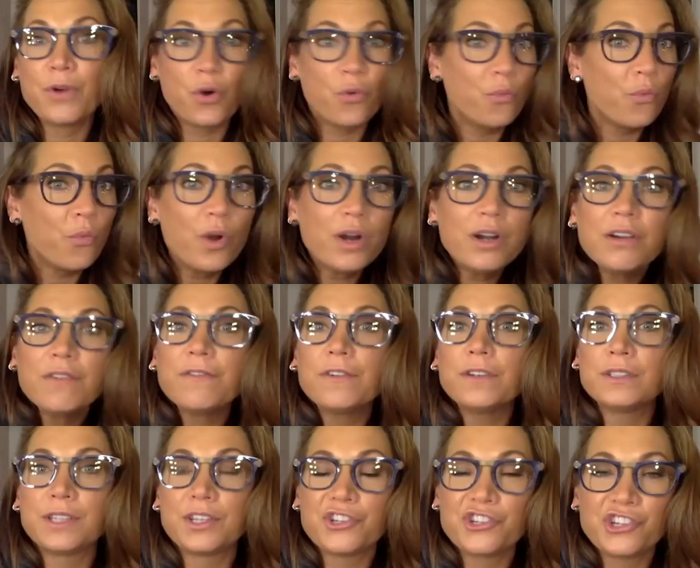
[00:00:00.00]
wonderful
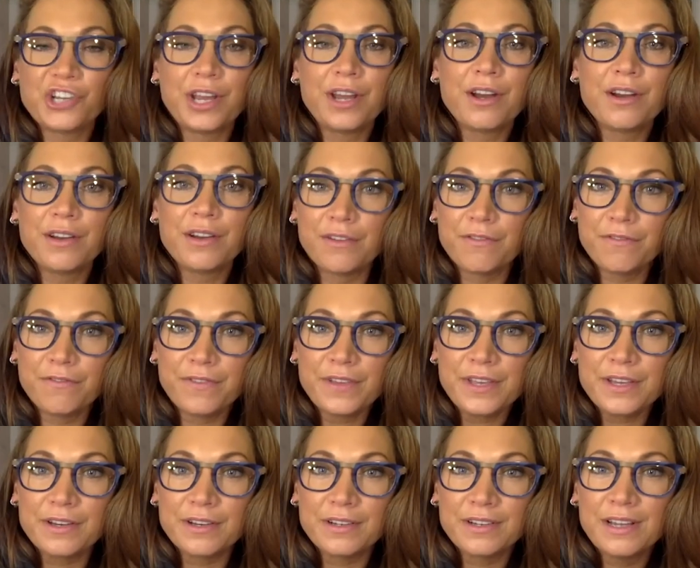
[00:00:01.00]
to share and
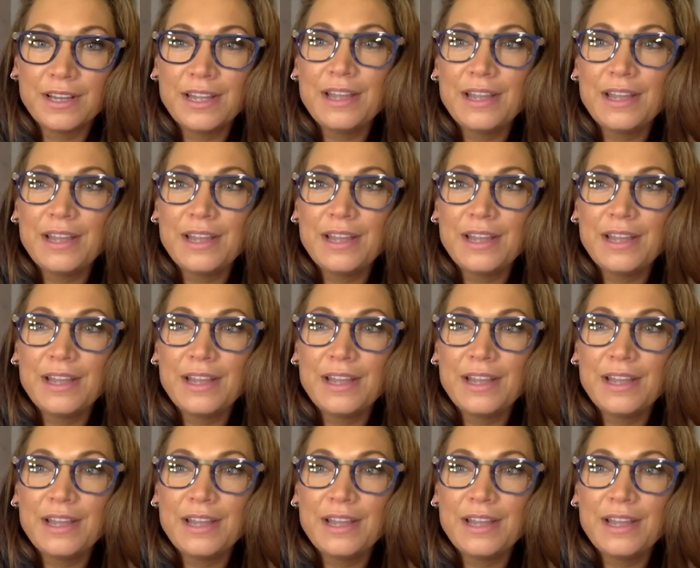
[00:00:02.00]
feel.